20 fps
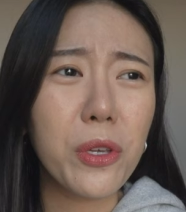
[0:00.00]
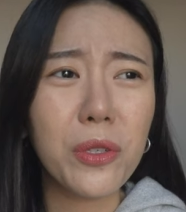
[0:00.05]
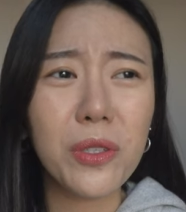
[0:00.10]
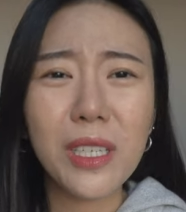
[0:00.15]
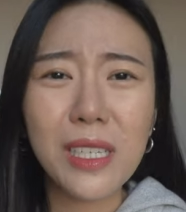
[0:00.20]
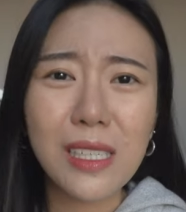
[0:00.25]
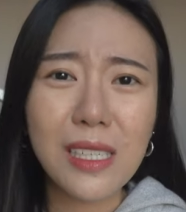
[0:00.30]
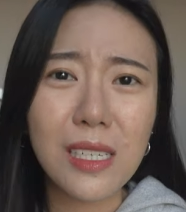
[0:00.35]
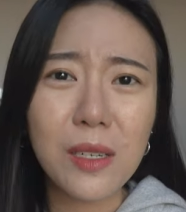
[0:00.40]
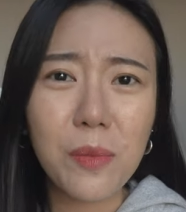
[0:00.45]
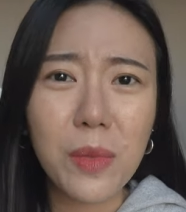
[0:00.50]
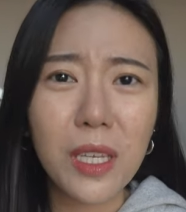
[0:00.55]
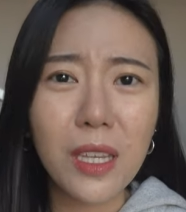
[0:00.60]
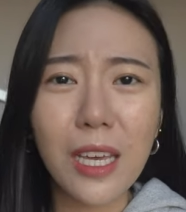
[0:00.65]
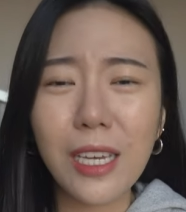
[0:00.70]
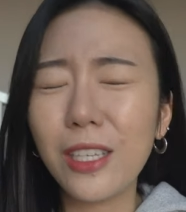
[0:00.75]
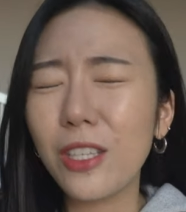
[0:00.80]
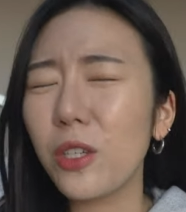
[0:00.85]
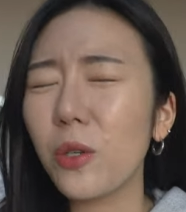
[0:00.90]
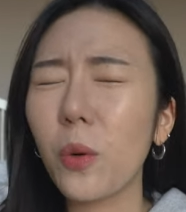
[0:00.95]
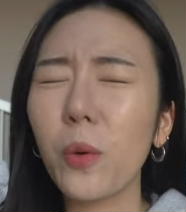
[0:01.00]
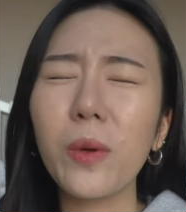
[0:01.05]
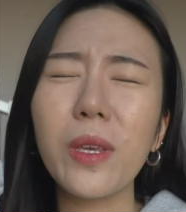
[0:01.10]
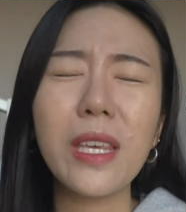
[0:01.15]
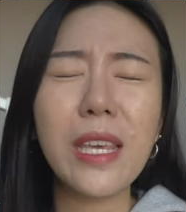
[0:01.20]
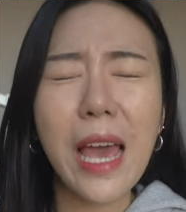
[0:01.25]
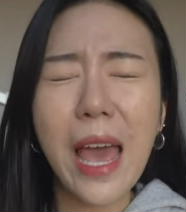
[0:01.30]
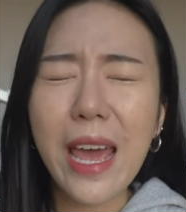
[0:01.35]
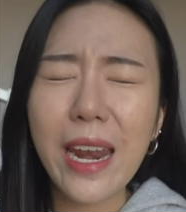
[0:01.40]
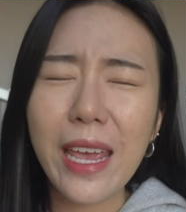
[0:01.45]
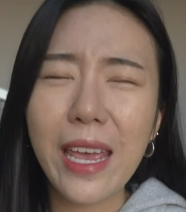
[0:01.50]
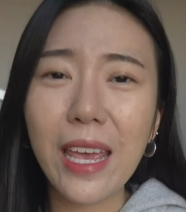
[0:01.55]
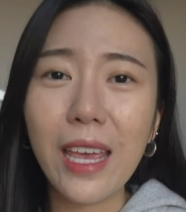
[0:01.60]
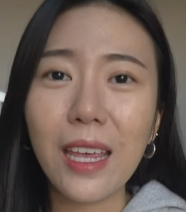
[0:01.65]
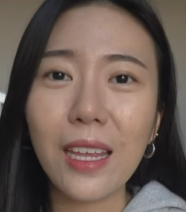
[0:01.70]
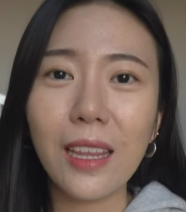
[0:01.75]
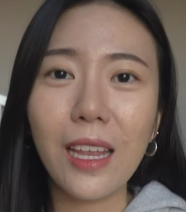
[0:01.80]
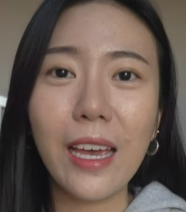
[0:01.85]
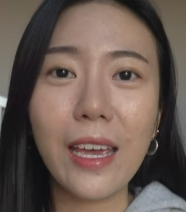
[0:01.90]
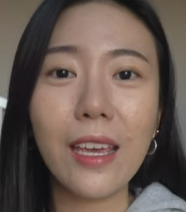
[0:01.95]
you listen to me, like you don't get
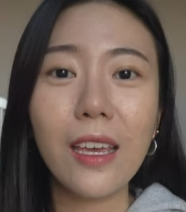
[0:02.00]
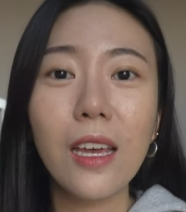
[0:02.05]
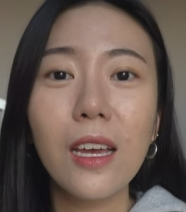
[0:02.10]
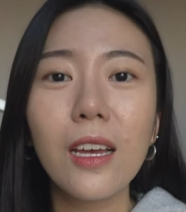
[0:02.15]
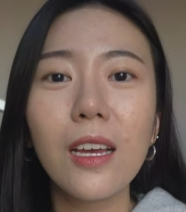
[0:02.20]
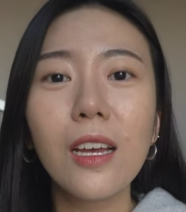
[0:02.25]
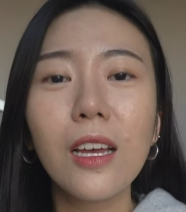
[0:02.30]
it. Like,